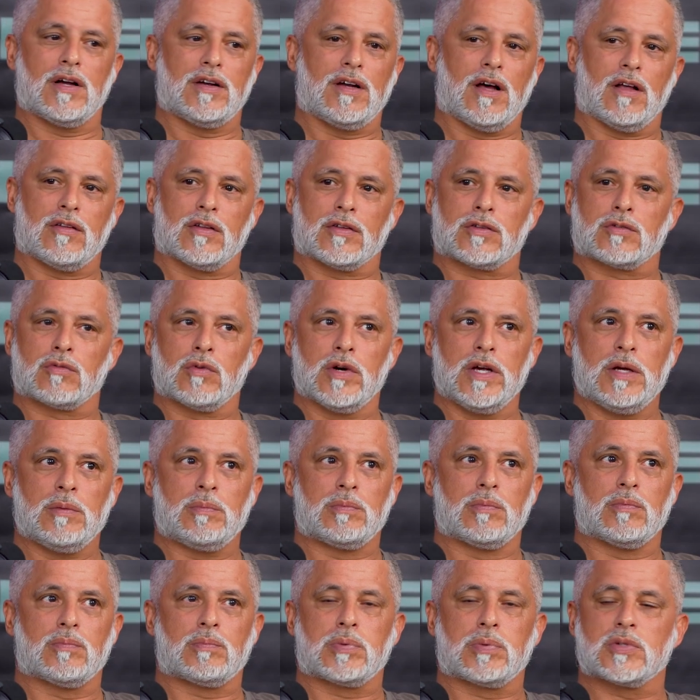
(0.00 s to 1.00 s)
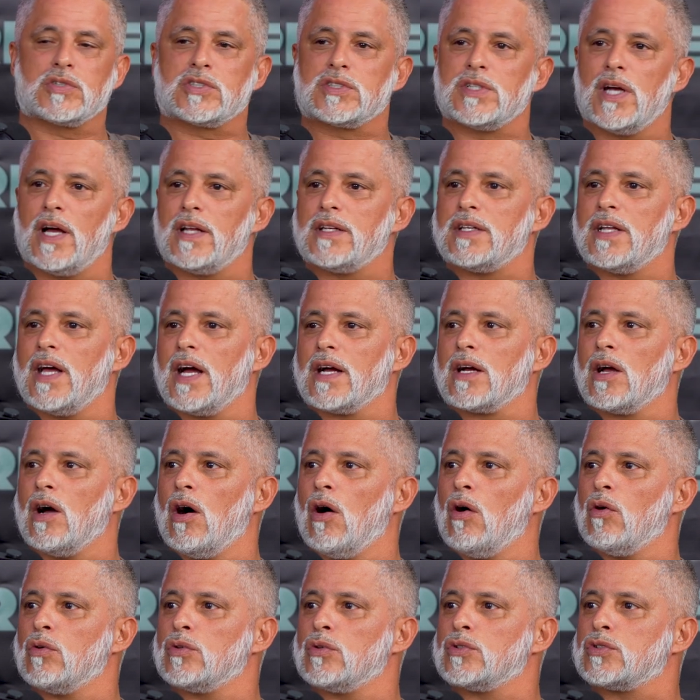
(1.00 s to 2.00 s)
another 3% that
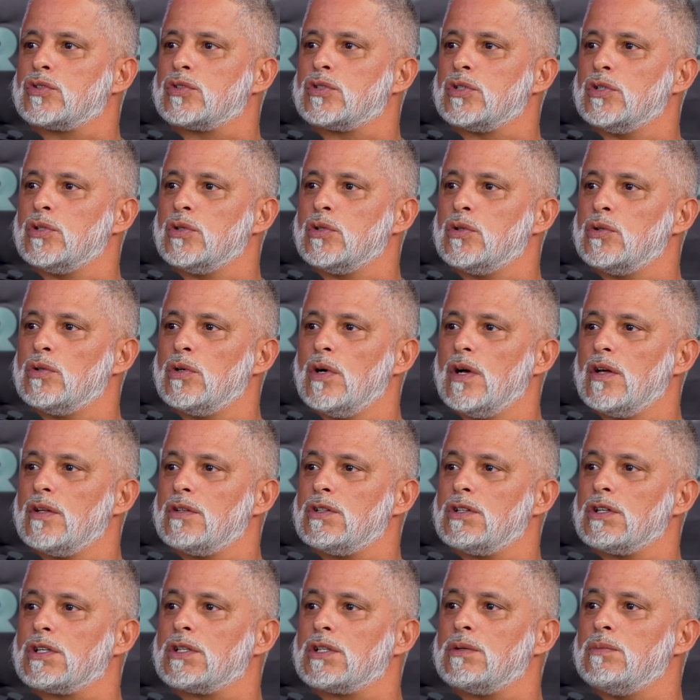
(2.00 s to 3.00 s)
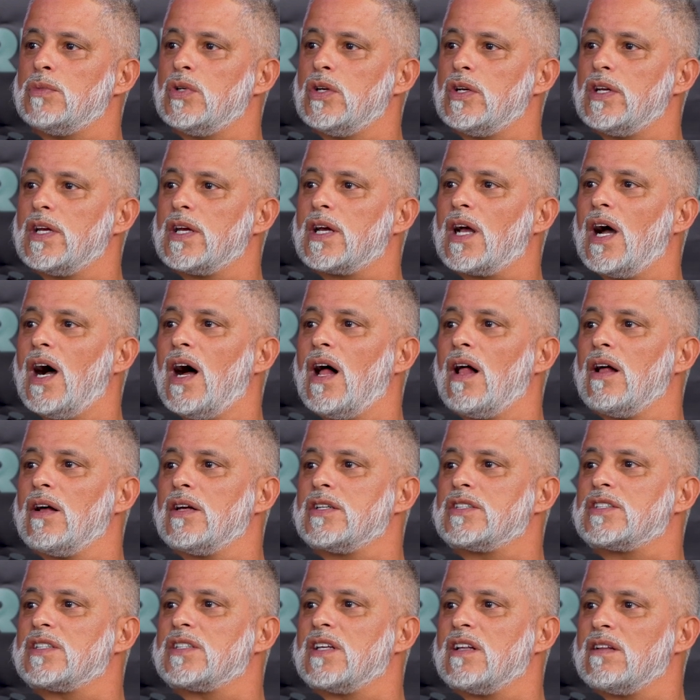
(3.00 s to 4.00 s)
goes to the community
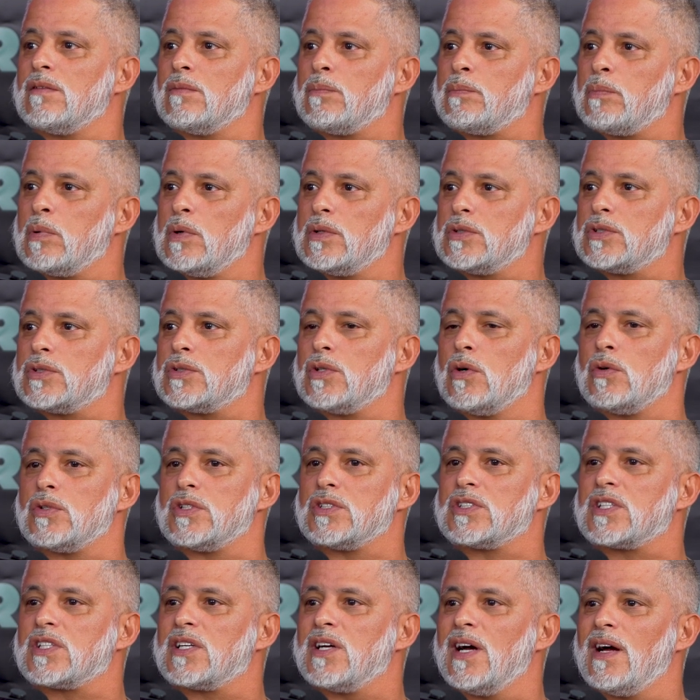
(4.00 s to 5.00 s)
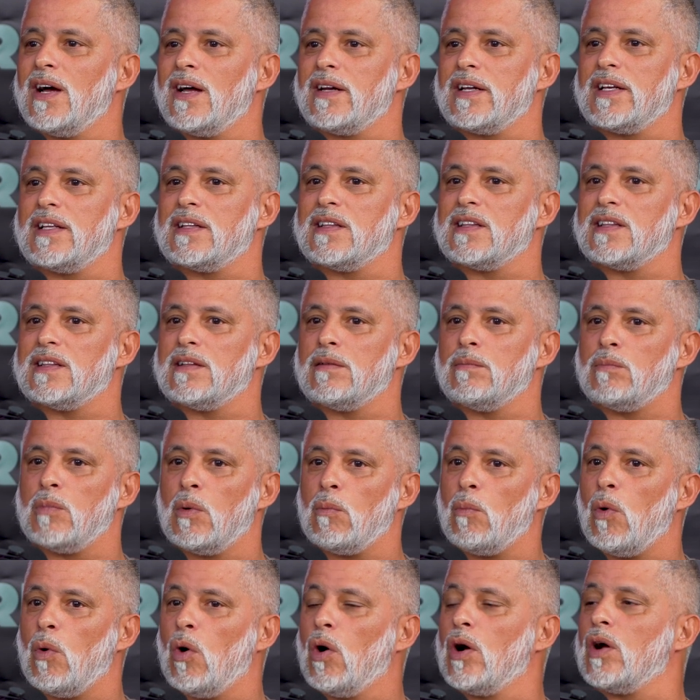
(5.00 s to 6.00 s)
college, the Prince George's County
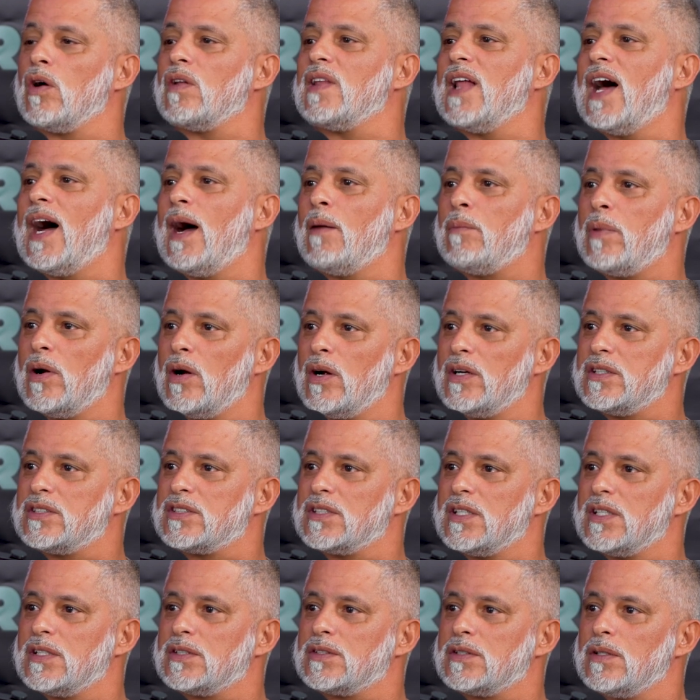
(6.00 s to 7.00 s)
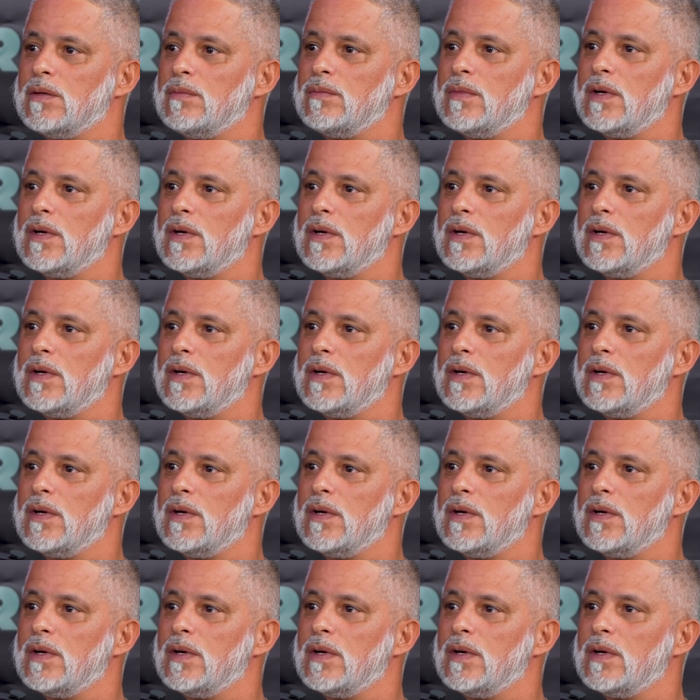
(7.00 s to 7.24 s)
Memorial Library System.